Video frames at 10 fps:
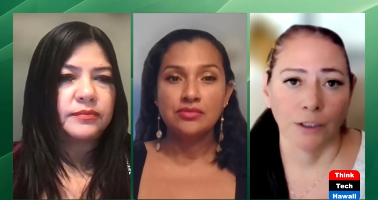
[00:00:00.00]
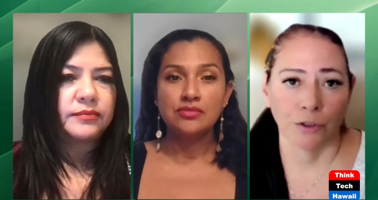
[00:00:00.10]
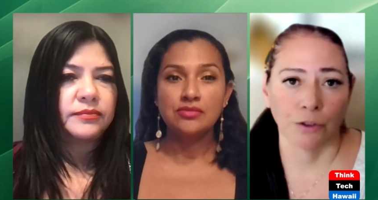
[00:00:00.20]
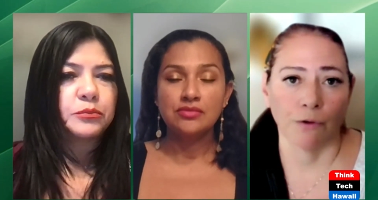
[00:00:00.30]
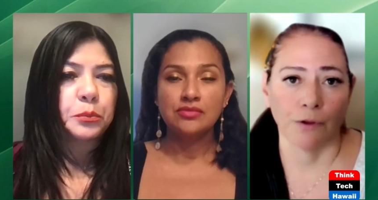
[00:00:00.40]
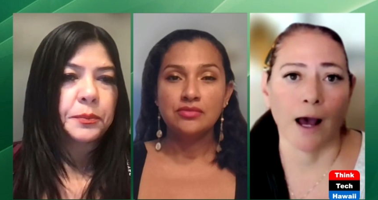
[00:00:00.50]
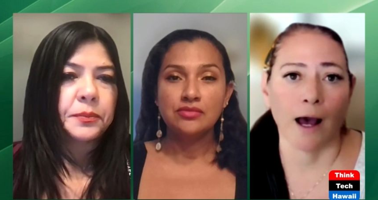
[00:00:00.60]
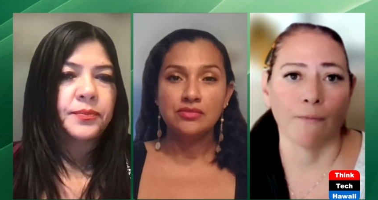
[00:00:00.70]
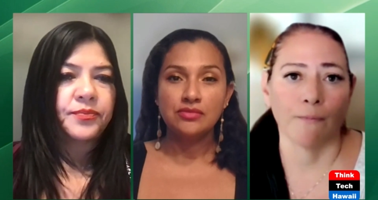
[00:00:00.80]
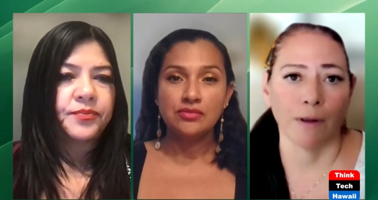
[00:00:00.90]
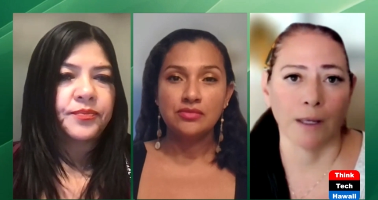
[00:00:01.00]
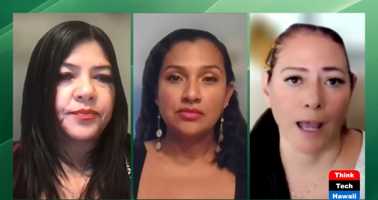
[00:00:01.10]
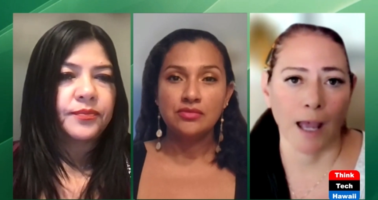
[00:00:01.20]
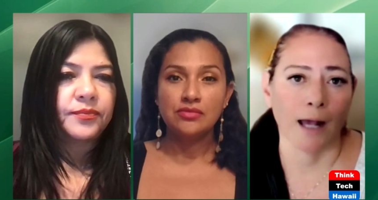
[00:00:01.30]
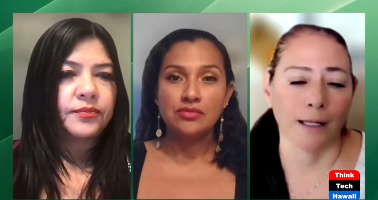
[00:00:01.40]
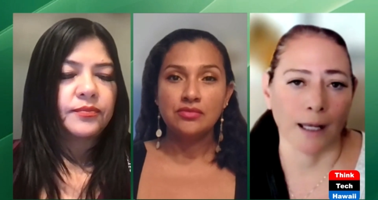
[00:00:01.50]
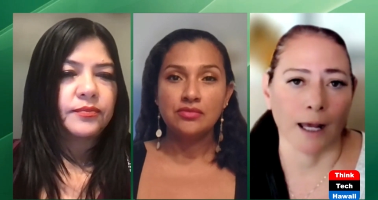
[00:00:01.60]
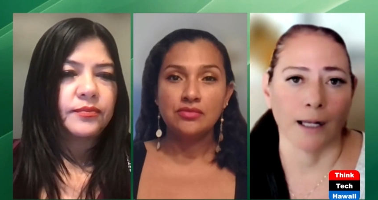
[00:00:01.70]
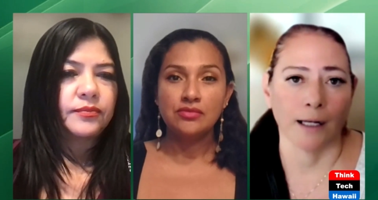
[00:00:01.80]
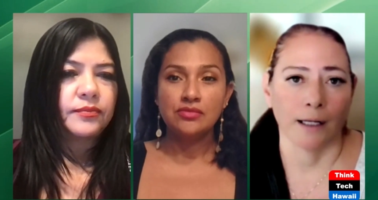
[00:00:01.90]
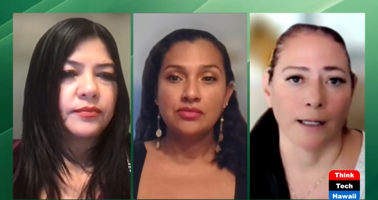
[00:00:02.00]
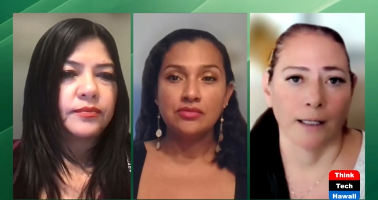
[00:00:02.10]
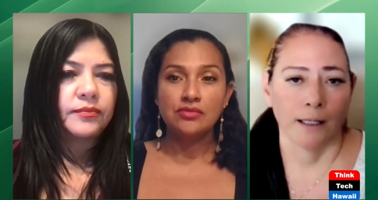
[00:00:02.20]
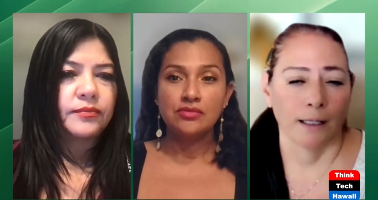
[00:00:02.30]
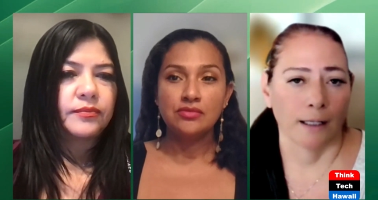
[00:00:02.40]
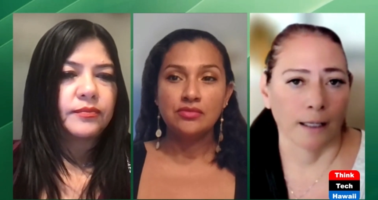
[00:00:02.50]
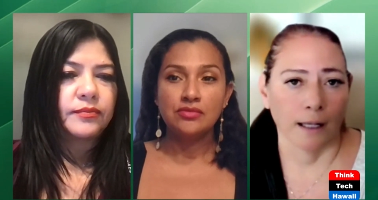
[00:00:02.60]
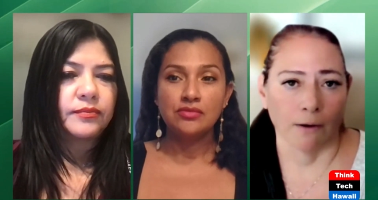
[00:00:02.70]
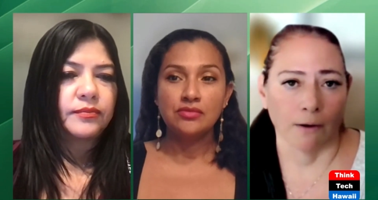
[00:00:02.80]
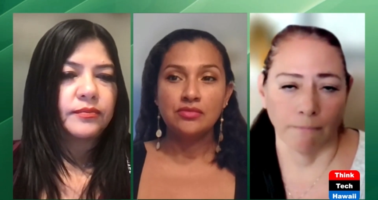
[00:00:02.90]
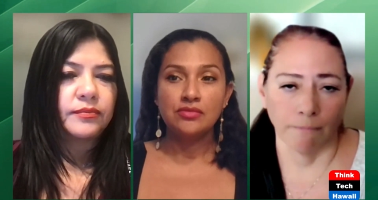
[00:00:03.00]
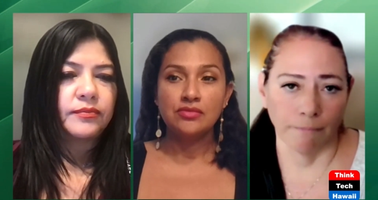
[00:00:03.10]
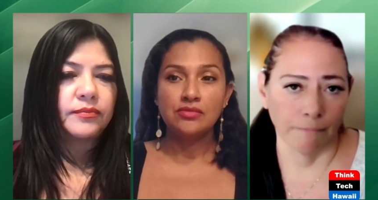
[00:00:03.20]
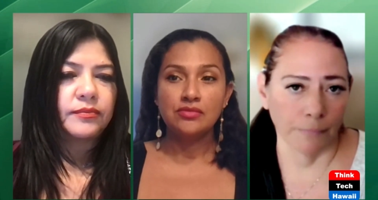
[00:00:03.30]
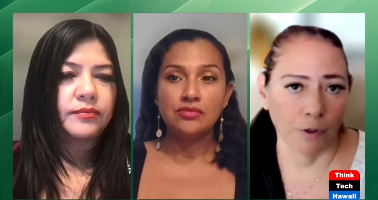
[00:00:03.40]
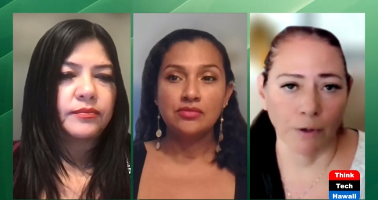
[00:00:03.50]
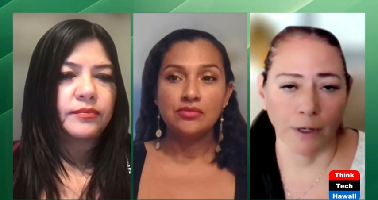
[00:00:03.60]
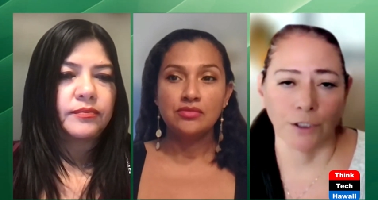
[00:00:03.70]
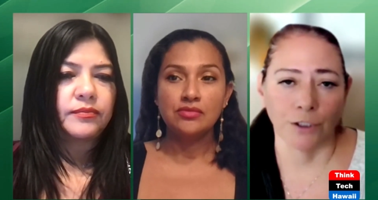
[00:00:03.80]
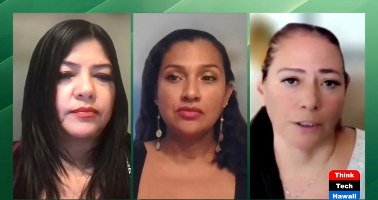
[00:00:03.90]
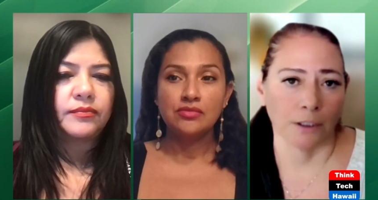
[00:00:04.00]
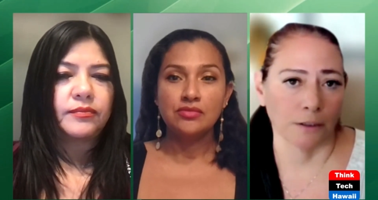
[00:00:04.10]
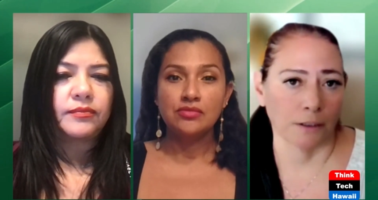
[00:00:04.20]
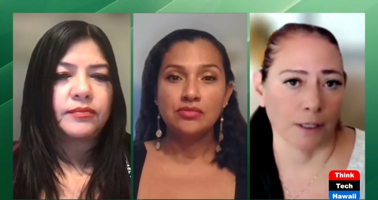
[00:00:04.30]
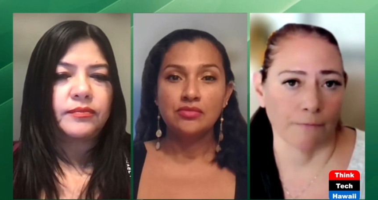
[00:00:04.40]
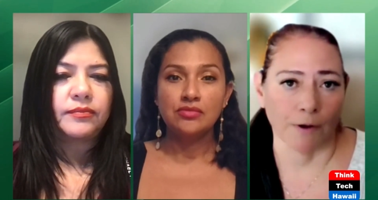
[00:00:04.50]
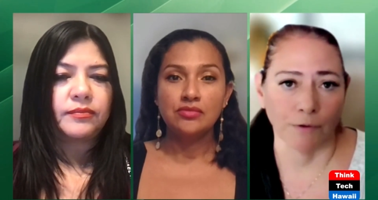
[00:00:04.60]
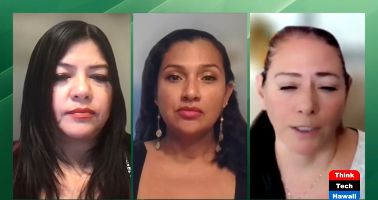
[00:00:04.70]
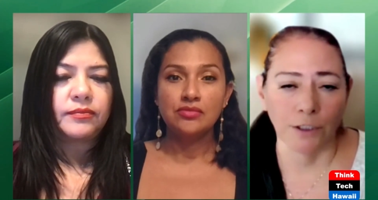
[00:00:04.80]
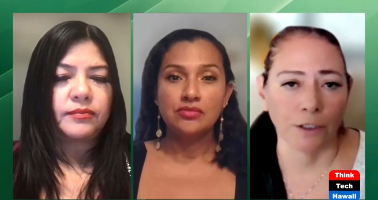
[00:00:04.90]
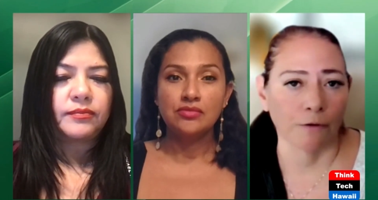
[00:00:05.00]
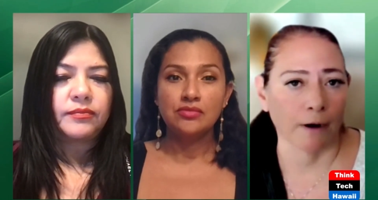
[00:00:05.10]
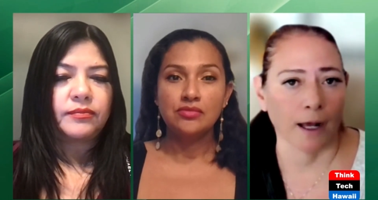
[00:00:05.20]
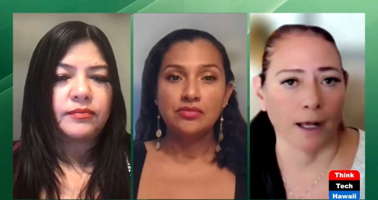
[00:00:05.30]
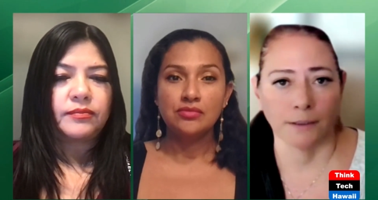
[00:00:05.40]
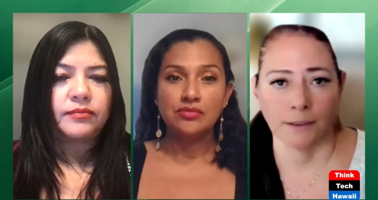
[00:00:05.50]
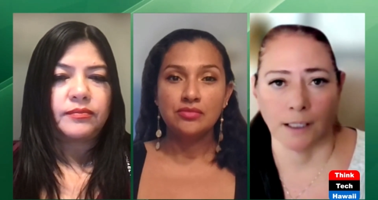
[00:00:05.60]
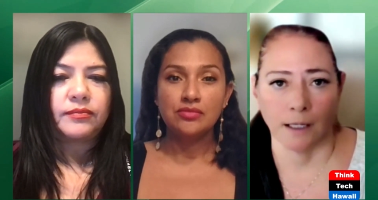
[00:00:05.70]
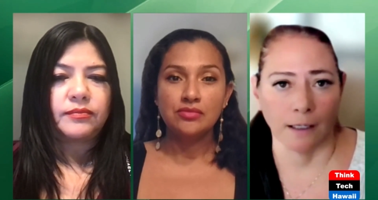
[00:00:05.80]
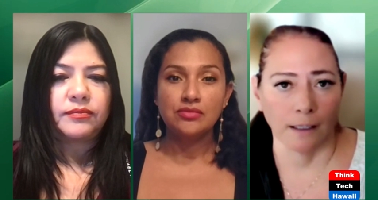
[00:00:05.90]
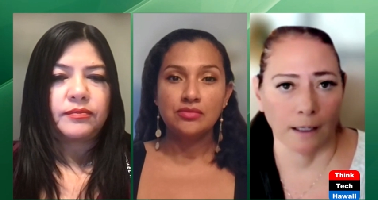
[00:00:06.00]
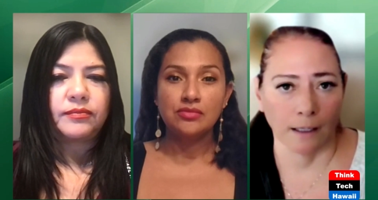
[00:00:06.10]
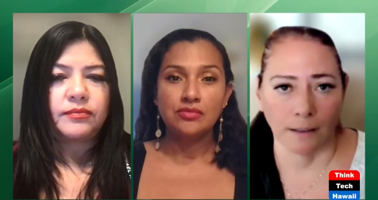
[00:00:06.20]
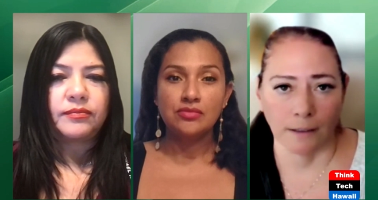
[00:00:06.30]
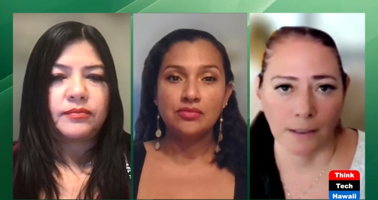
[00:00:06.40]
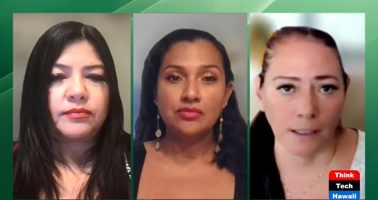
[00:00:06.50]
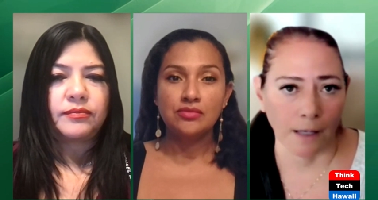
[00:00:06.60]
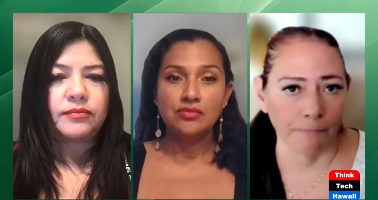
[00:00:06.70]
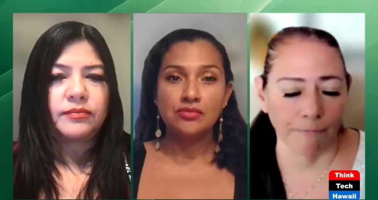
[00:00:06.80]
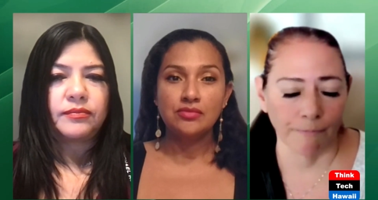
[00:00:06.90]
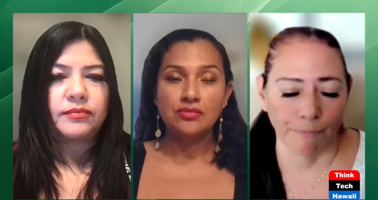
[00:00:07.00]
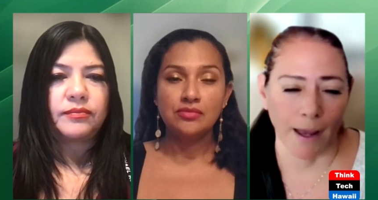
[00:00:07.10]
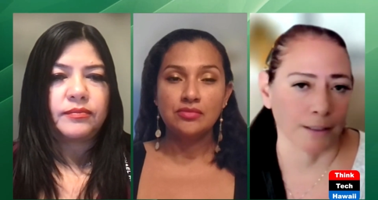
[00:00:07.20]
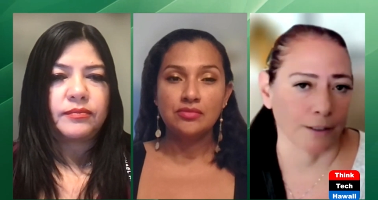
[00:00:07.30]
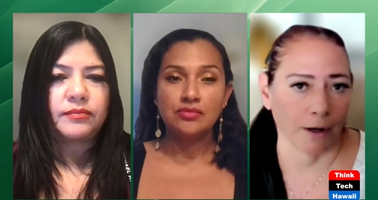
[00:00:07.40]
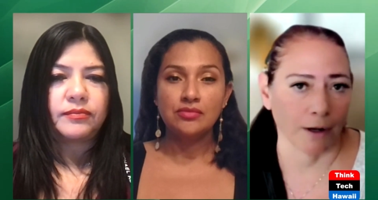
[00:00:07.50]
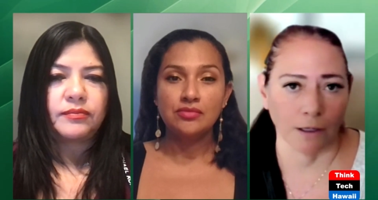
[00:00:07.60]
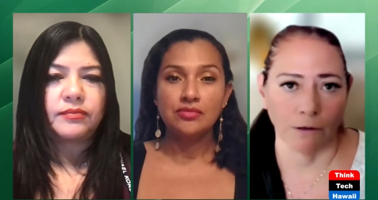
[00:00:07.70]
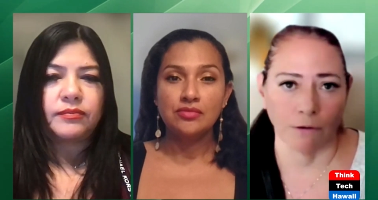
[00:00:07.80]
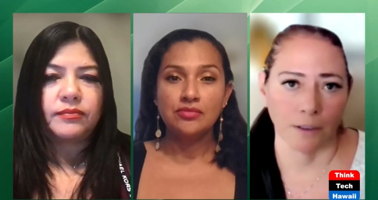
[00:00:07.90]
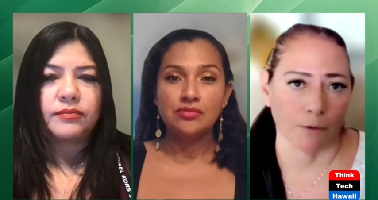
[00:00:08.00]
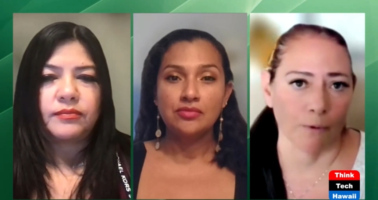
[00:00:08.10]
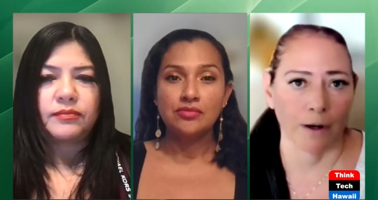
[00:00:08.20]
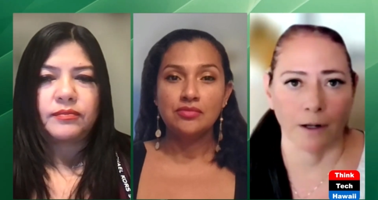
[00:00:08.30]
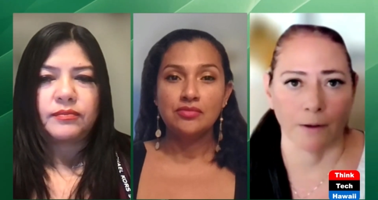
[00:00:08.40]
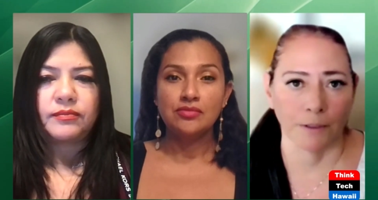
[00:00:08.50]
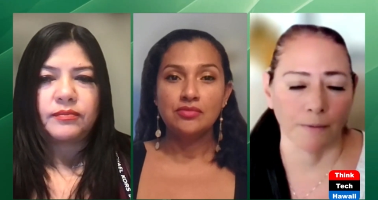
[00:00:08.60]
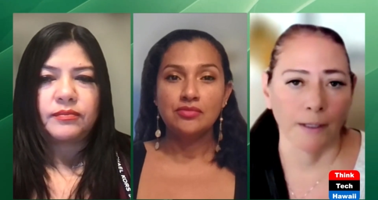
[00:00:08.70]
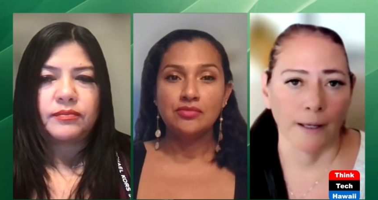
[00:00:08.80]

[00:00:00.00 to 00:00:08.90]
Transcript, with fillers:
Speaker 1: so that we can get, you know, donations and foundation grants and some banks and credit unions that wanted to